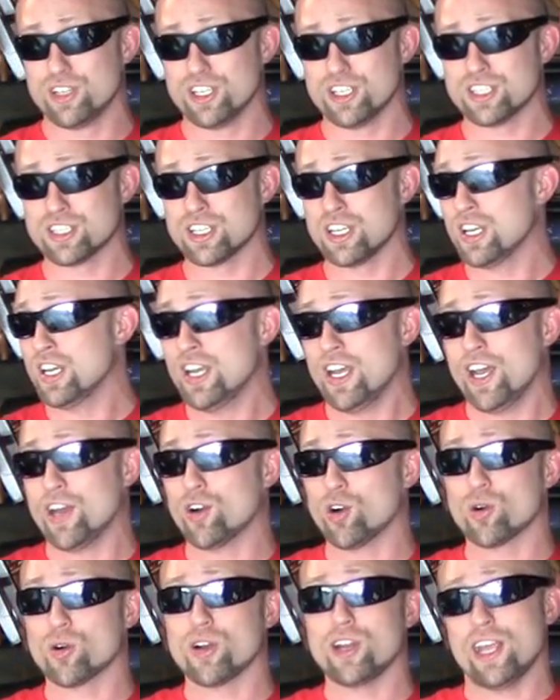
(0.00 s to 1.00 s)
this
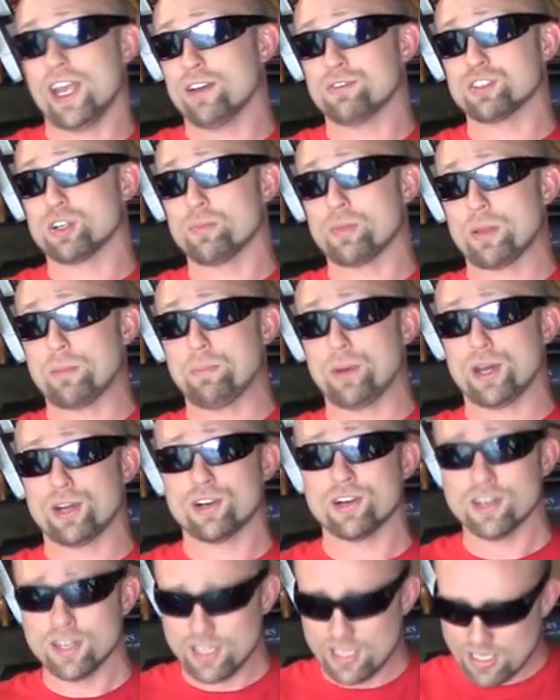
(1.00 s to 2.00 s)
and already have something
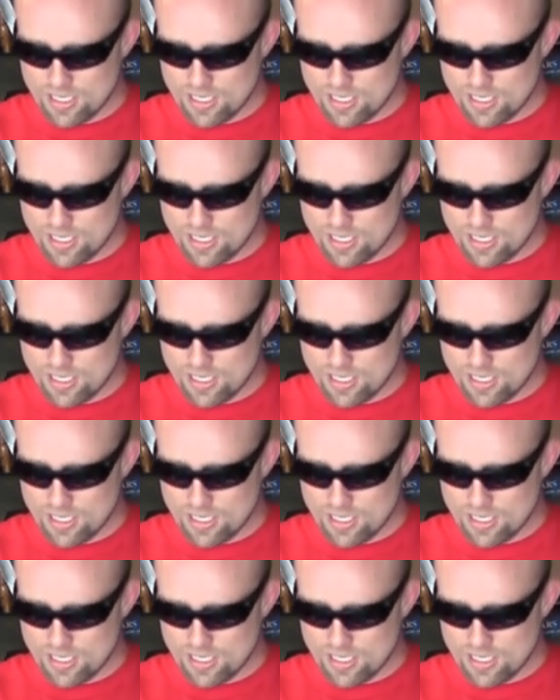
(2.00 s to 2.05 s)
better,